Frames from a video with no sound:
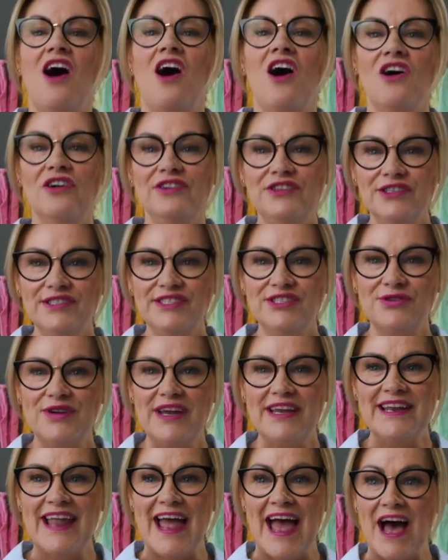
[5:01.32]
On your
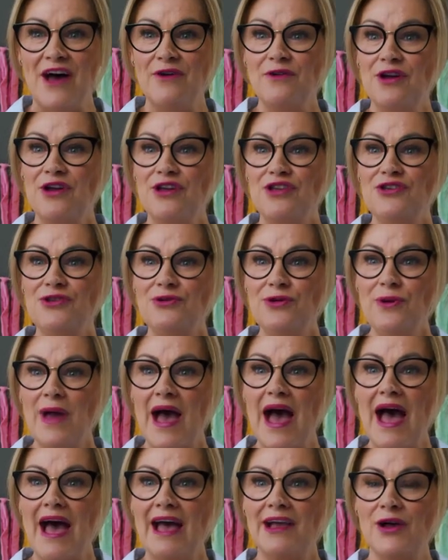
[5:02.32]
screen now, you
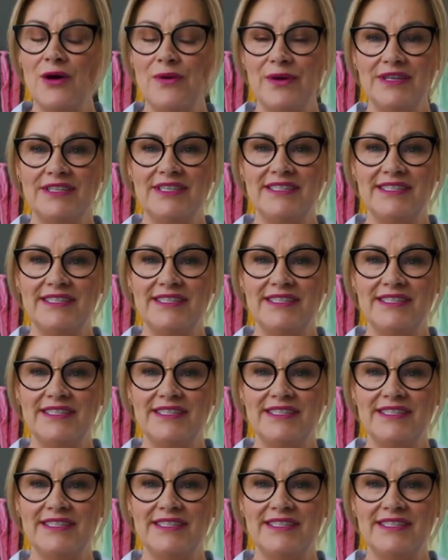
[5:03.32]
are going to